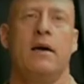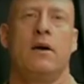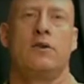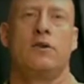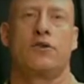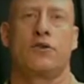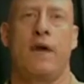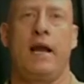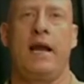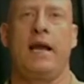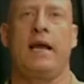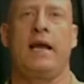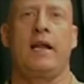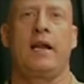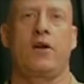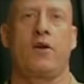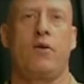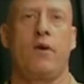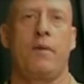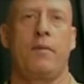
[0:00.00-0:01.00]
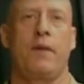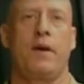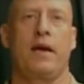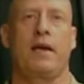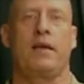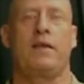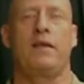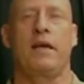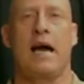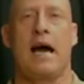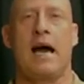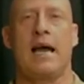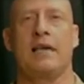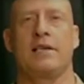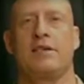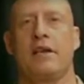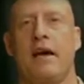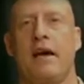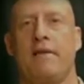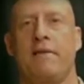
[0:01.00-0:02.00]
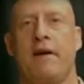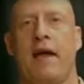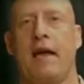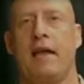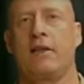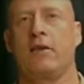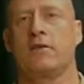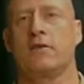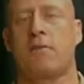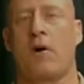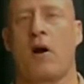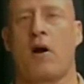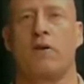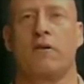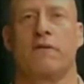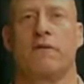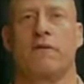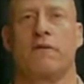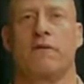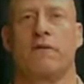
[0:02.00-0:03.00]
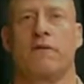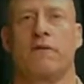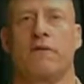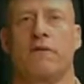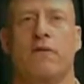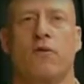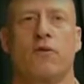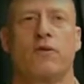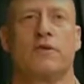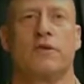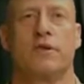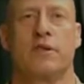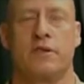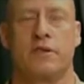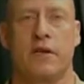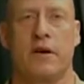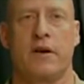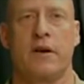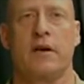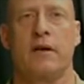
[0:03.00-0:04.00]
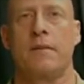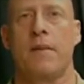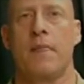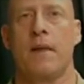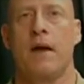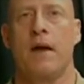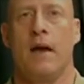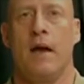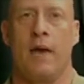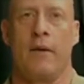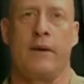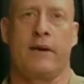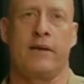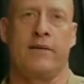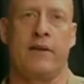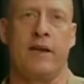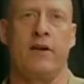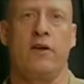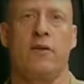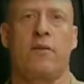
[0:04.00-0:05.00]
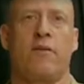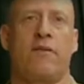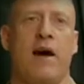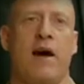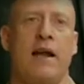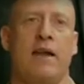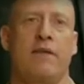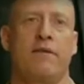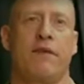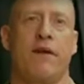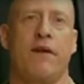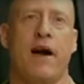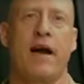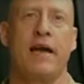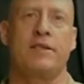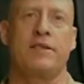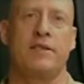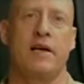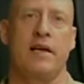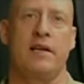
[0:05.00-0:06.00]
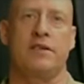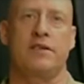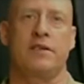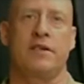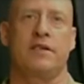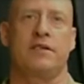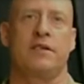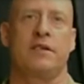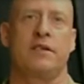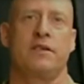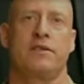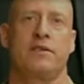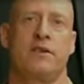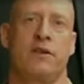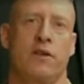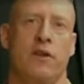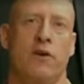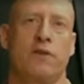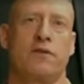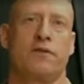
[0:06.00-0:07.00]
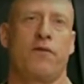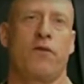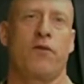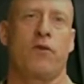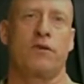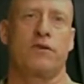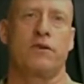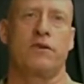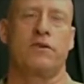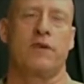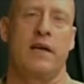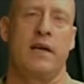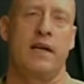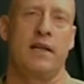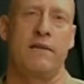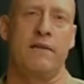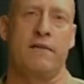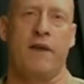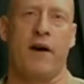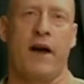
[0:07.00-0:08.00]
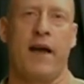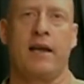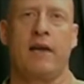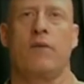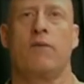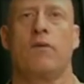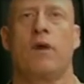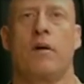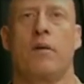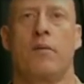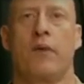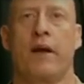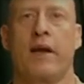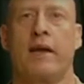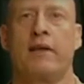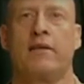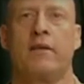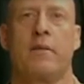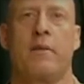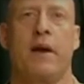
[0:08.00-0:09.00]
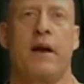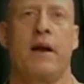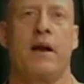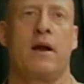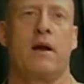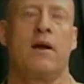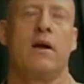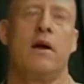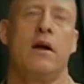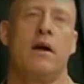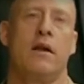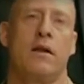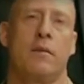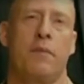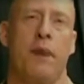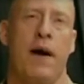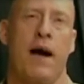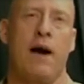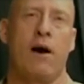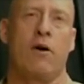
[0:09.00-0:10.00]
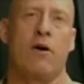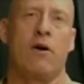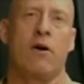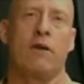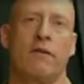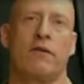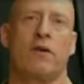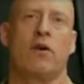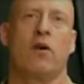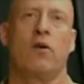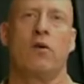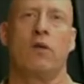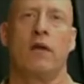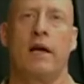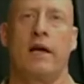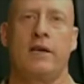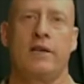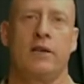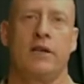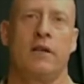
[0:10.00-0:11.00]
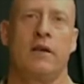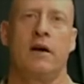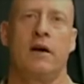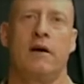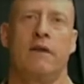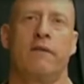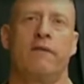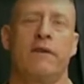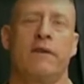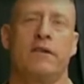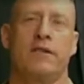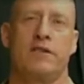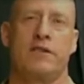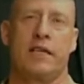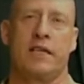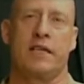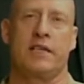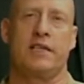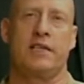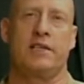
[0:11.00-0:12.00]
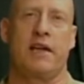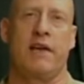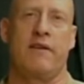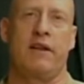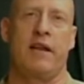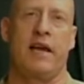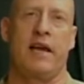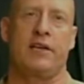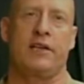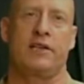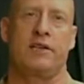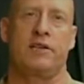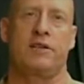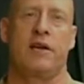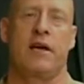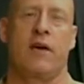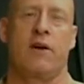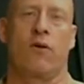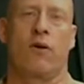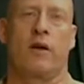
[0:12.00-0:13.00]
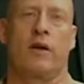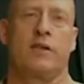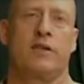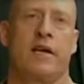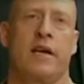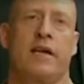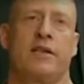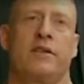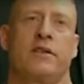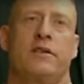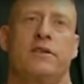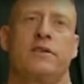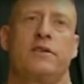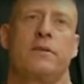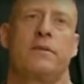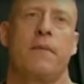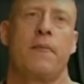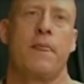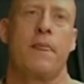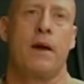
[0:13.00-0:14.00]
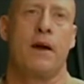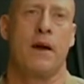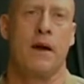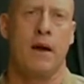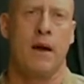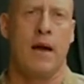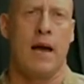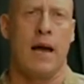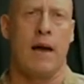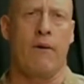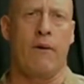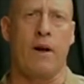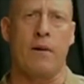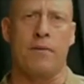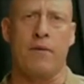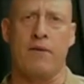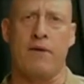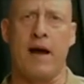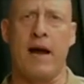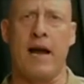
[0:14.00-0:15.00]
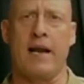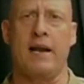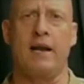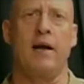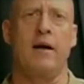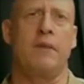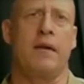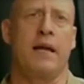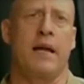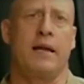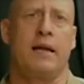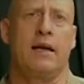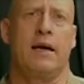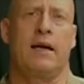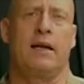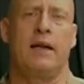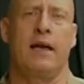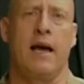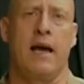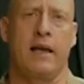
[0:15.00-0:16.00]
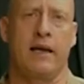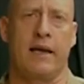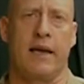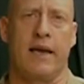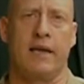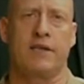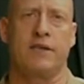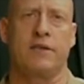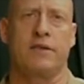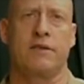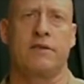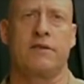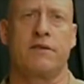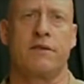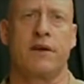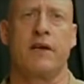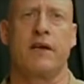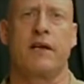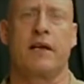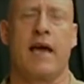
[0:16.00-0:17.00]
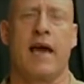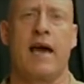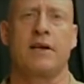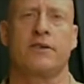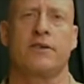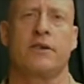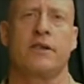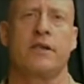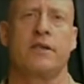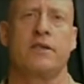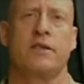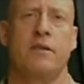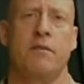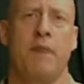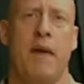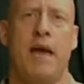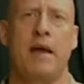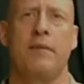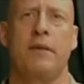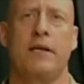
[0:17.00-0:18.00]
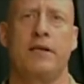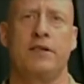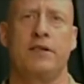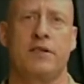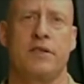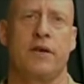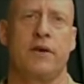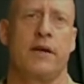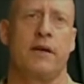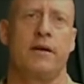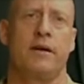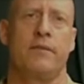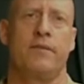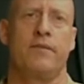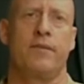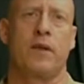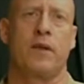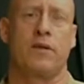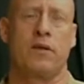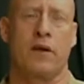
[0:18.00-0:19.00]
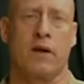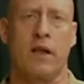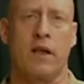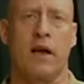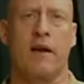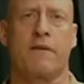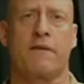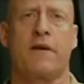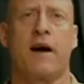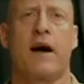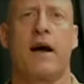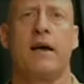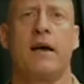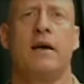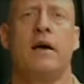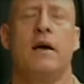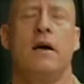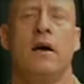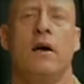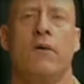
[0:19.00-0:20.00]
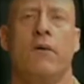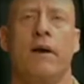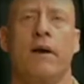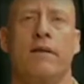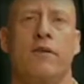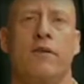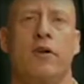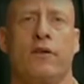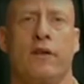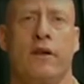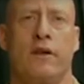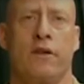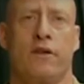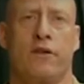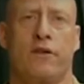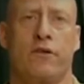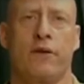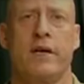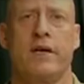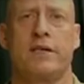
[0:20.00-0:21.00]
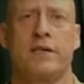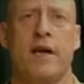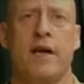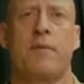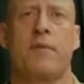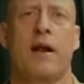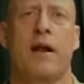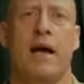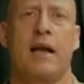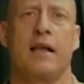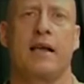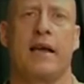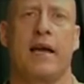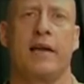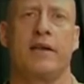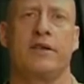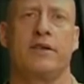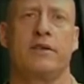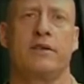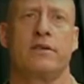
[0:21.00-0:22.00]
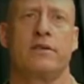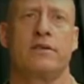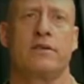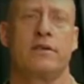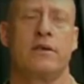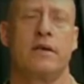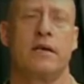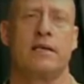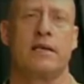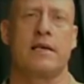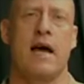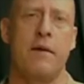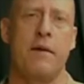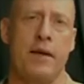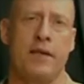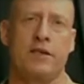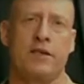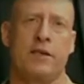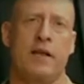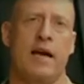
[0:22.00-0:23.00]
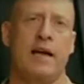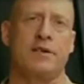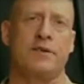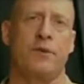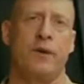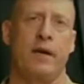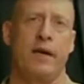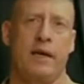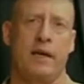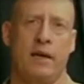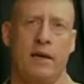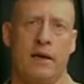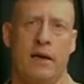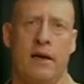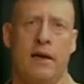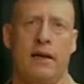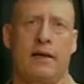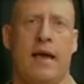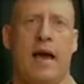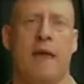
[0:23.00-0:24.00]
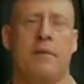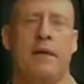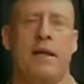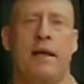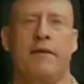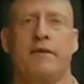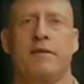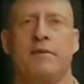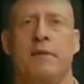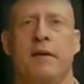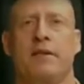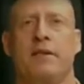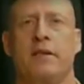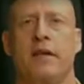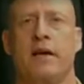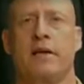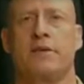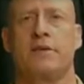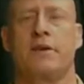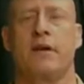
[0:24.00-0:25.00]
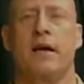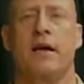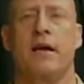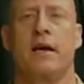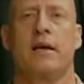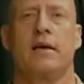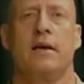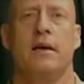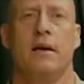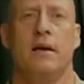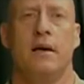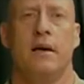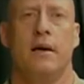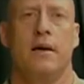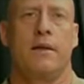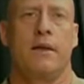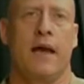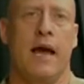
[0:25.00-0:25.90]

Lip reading: training and equipping the ISF and those partnered forces in Syria. And we continue to provide advice and assistance to those forces in the fight while bringing to bear the power a coalition of 67 nations and organizations. I want to provide an update on the allegations of civilian casualties in Manbij, Syria. To clarify, we have looked into three separate allegations. As I mentioned last week, and Captain Davis mentioned yesterday, the